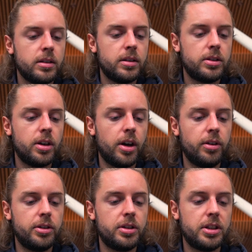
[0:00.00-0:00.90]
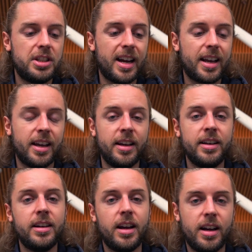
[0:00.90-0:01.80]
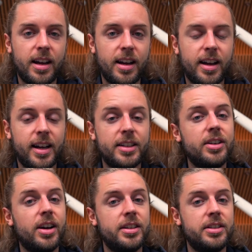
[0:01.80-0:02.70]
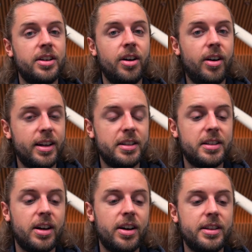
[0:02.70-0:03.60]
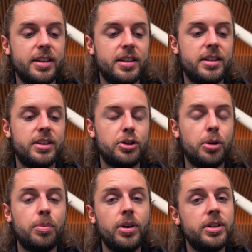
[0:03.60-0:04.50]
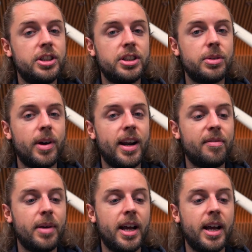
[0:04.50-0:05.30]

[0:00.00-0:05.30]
So just to check in, as you guys know, I started this stopwatch when I left my